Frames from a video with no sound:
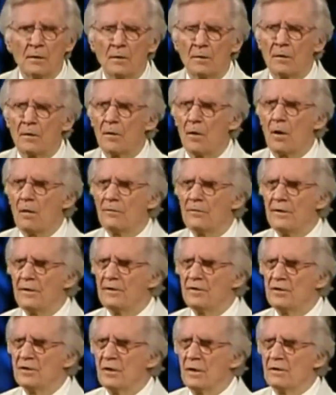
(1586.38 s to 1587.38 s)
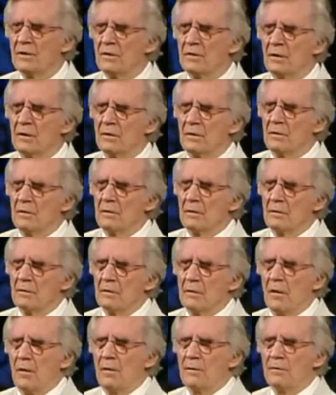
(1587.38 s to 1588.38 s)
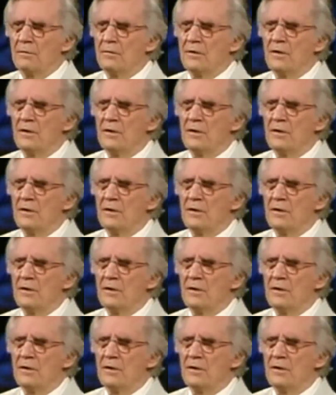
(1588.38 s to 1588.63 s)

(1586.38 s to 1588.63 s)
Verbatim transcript: And look at all these, all of